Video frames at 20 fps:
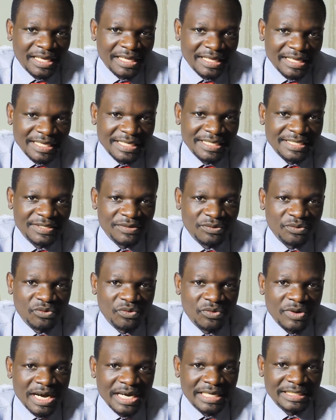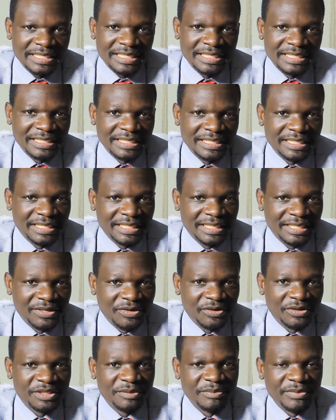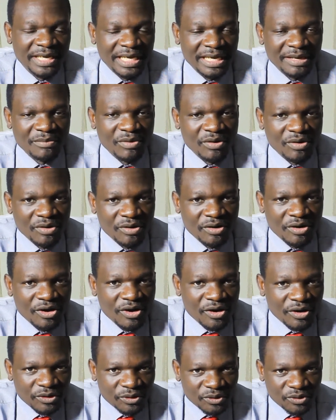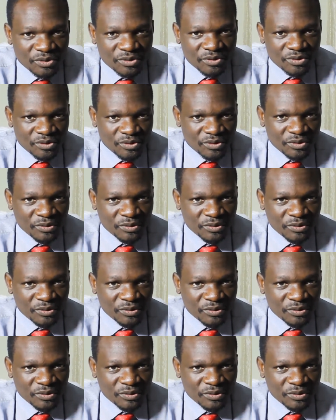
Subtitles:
these will actually not be able to